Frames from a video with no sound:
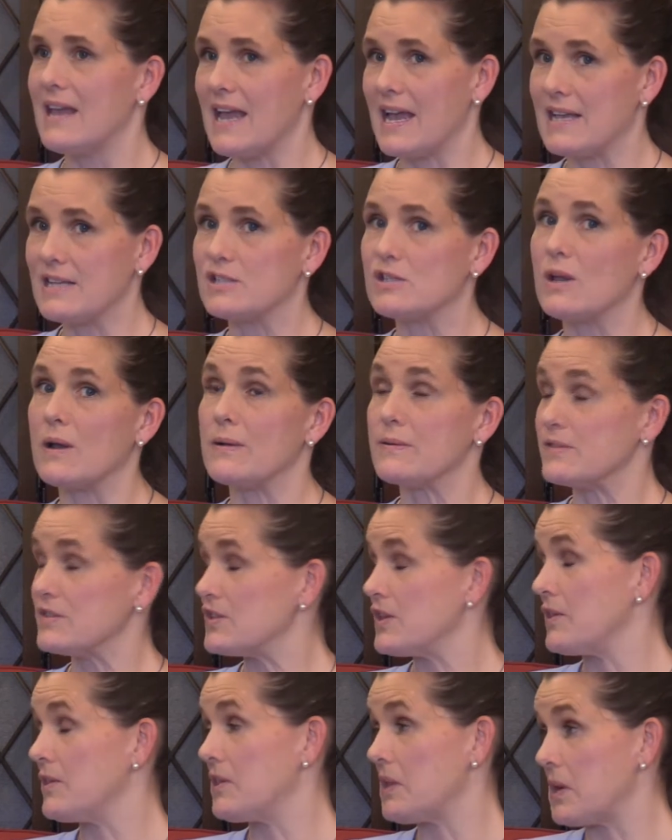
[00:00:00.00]
and so I
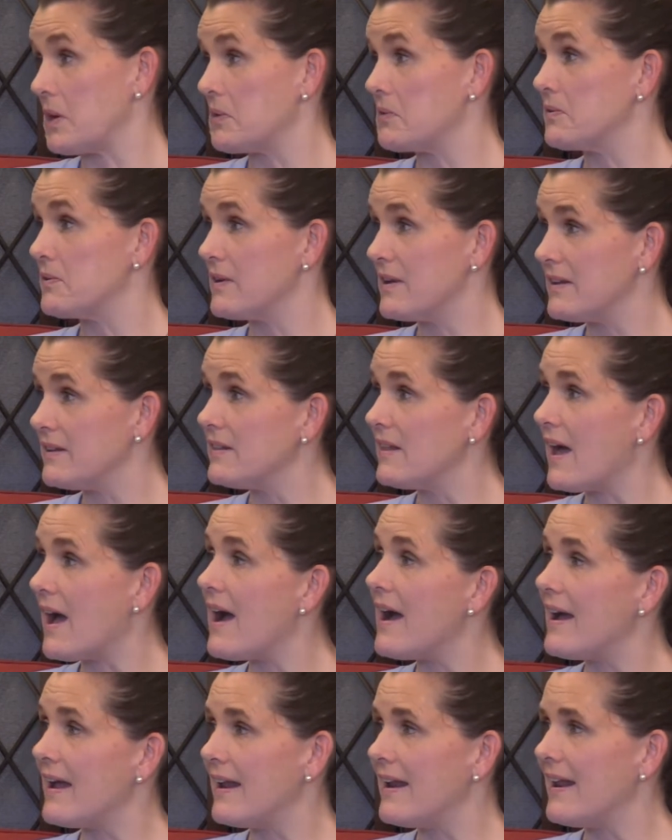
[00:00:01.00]
was alone a
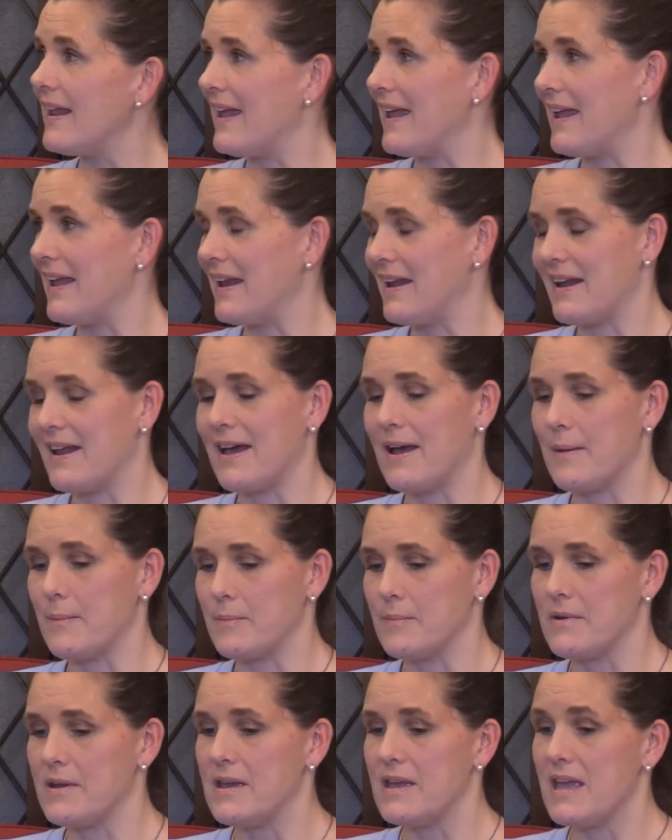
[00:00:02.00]
lot,
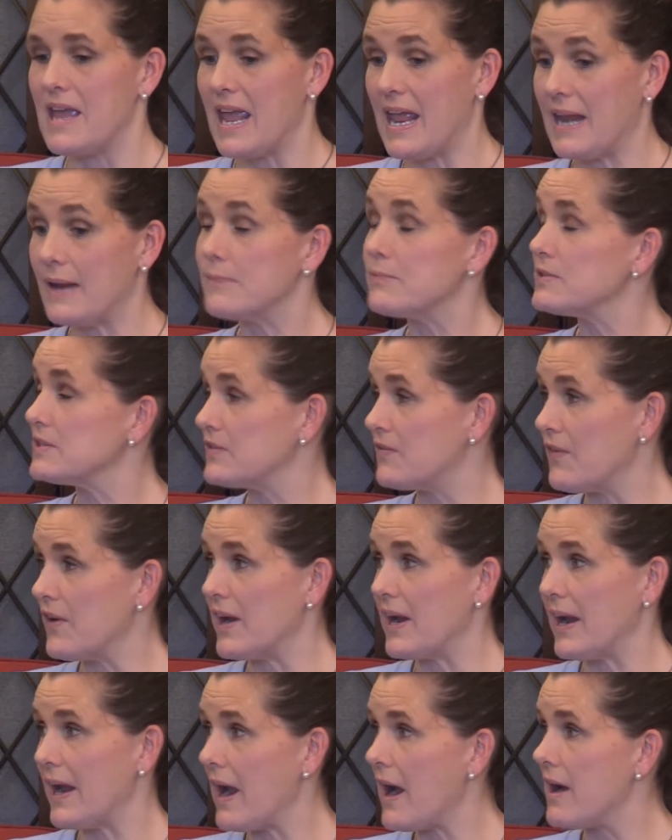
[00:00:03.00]
and it was
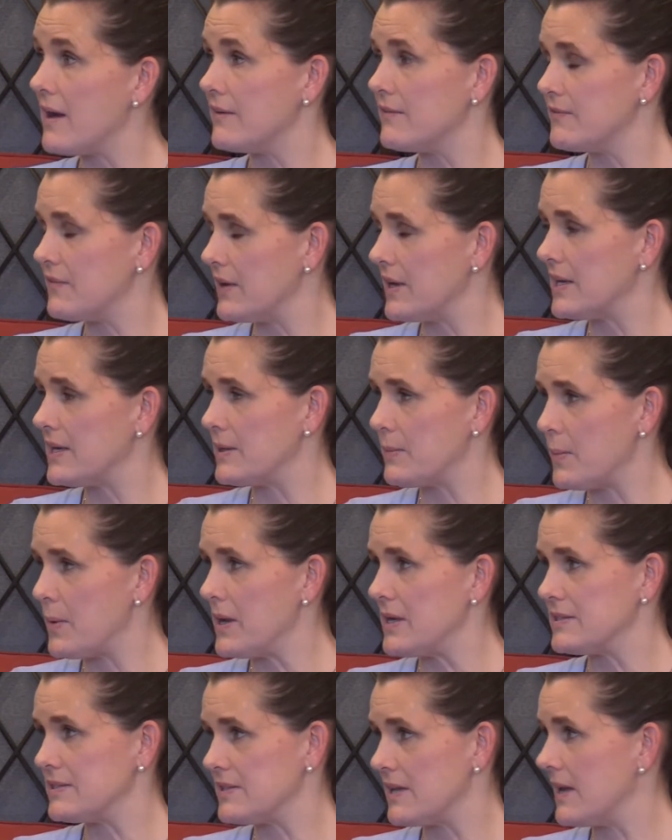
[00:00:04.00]
very hard and very
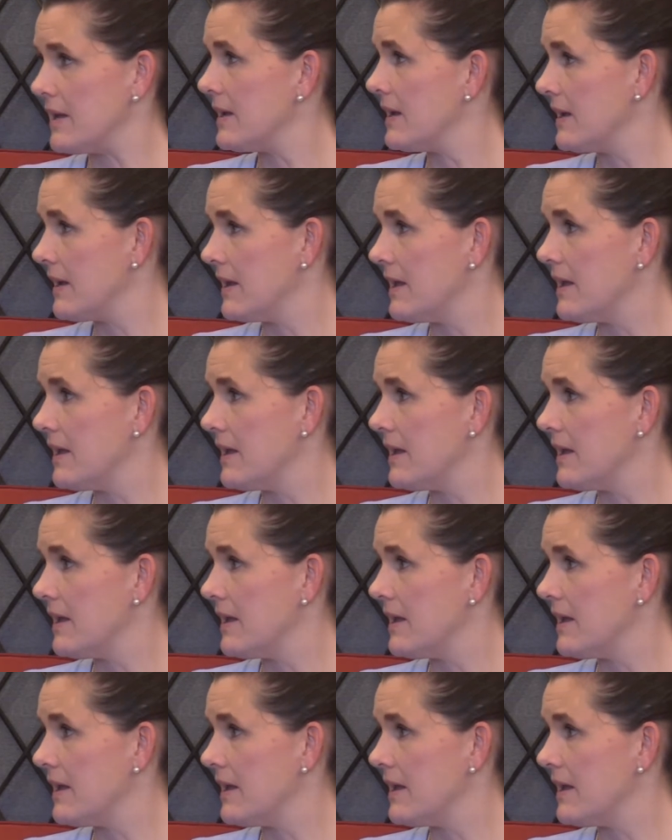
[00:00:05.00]
depressing.